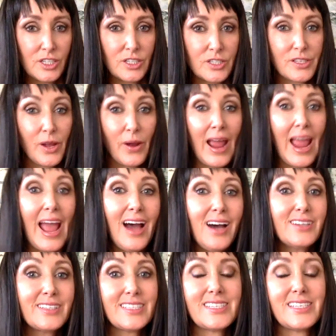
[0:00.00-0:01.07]
So
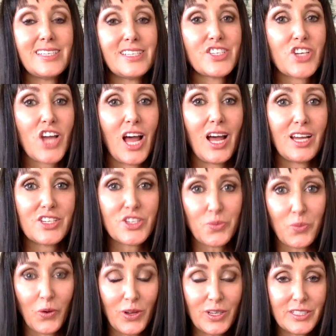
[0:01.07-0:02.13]
how does this charge a
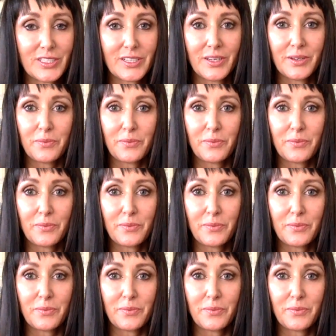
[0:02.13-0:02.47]
wand?